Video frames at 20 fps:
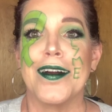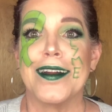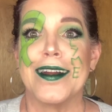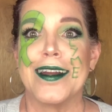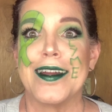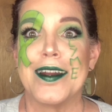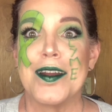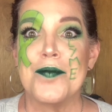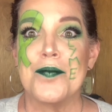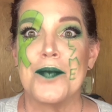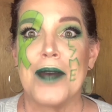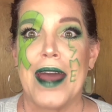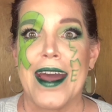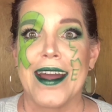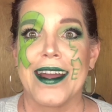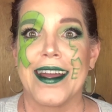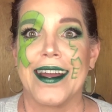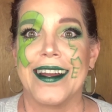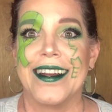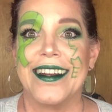right, I'm back.
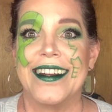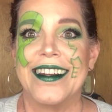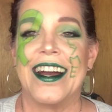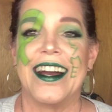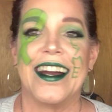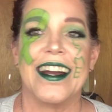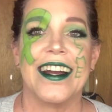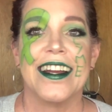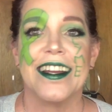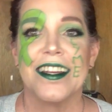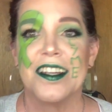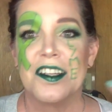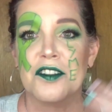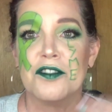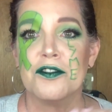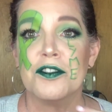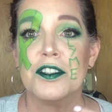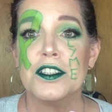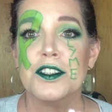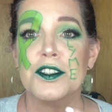I
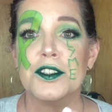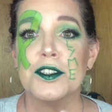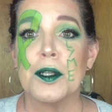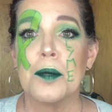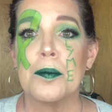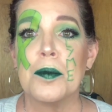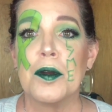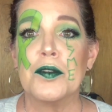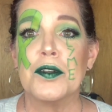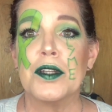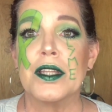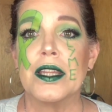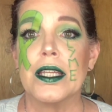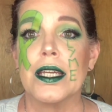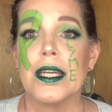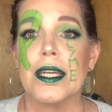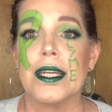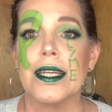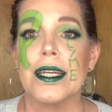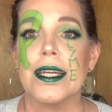finished up
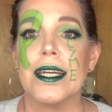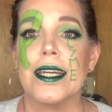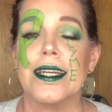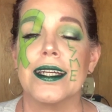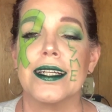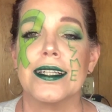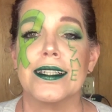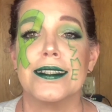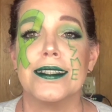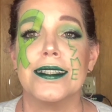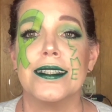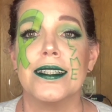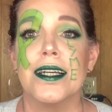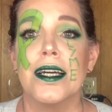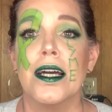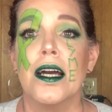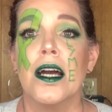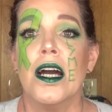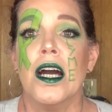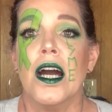everything and
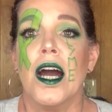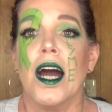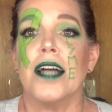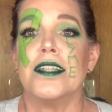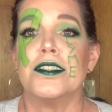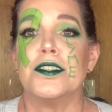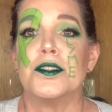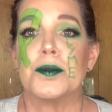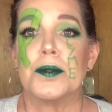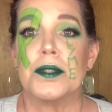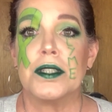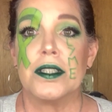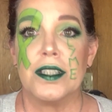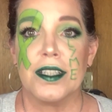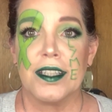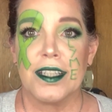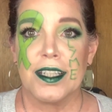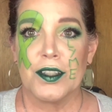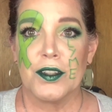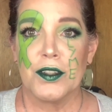I just wanted to
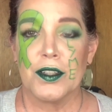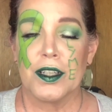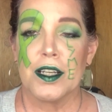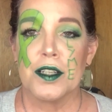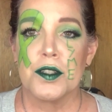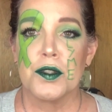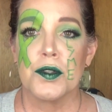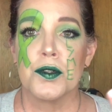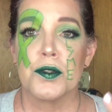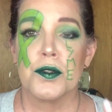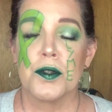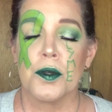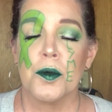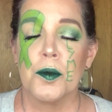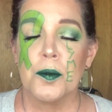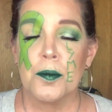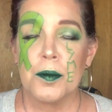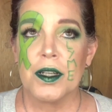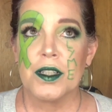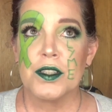thank you guys so
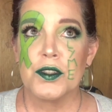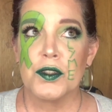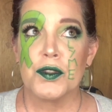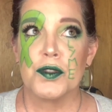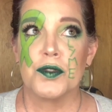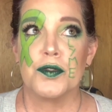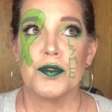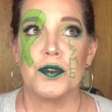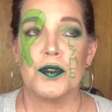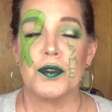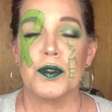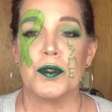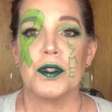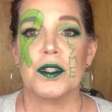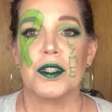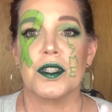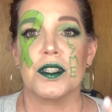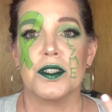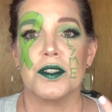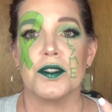much
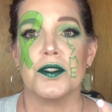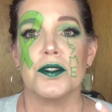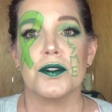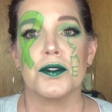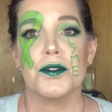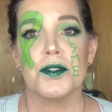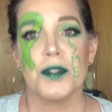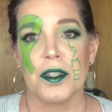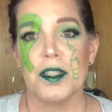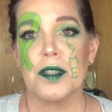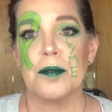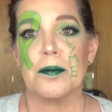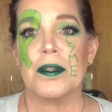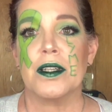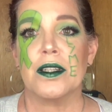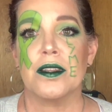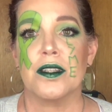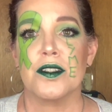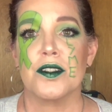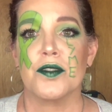for joining me
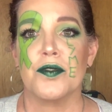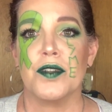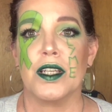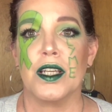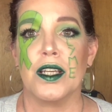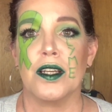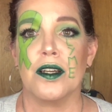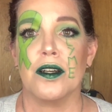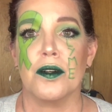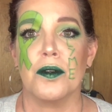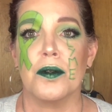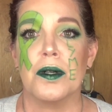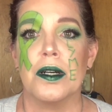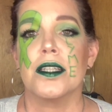in this video.